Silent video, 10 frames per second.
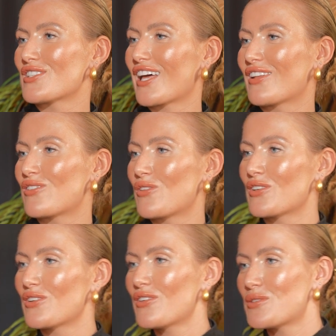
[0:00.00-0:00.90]
together, all
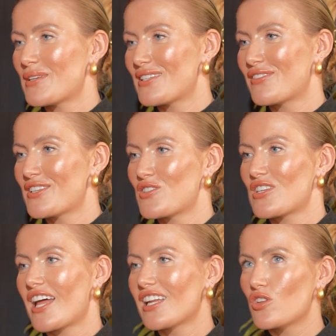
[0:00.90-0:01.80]
the knowledge-based influencers,
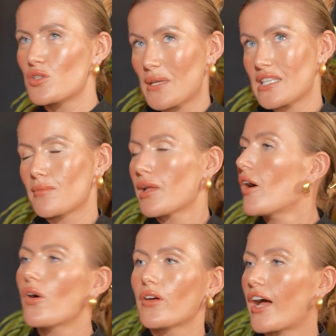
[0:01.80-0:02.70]
and you speak to them like,
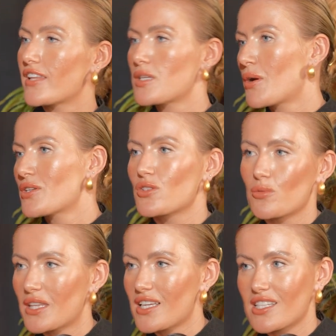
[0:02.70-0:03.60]
oh, this person told
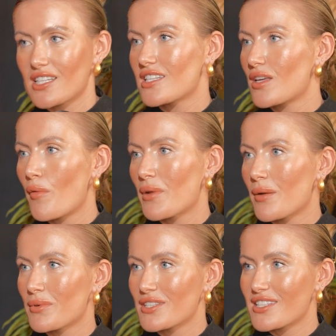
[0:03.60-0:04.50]
me this, and this is how I've been
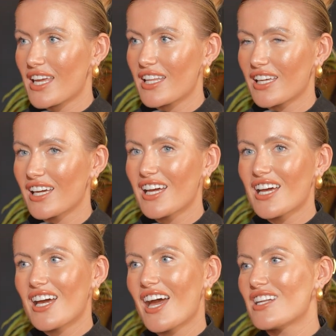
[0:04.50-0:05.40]
able to scale it.
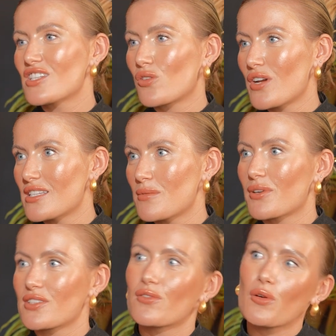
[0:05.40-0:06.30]
And it's crazy,
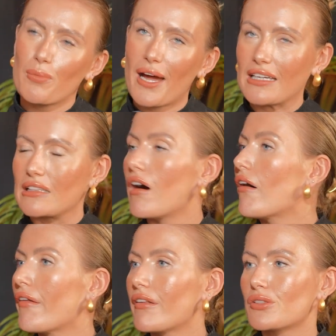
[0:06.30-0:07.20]
because if you're back in
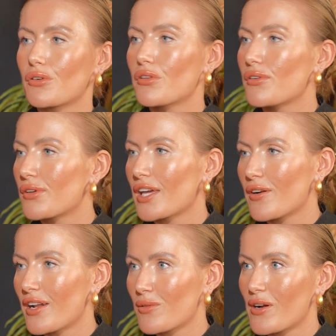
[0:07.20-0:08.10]
Ireland or the UK or
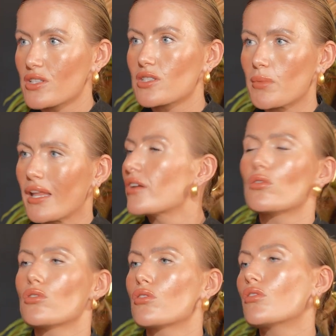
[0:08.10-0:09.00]
anywhere else, they'd be like, no,
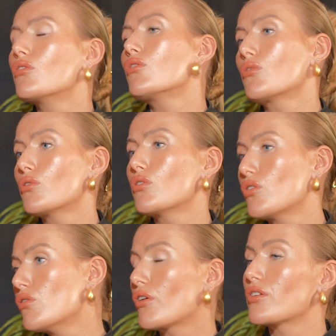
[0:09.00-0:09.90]
you don't,
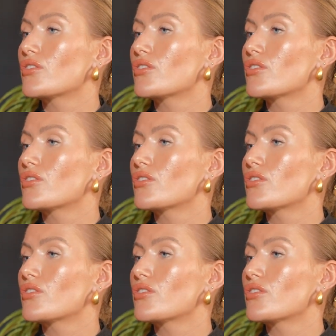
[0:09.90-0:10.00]
you learn